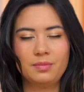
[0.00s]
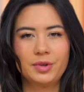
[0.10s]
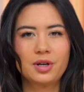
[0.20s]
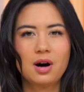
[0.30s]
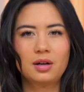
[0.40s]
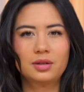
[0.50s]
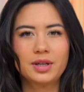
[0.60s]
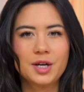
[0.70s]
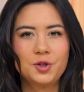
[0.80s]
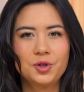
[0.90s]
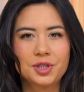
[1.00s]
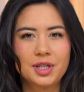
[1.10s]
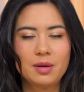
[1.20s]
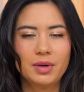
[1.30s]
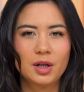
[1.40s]
McConnell issued a
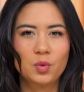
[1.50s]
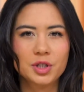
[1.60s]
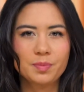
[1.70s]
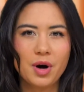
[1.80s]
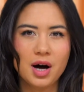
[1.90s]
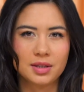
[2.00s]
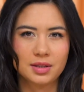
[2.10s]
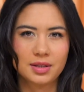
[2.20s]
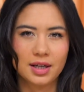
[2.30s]
statement in response,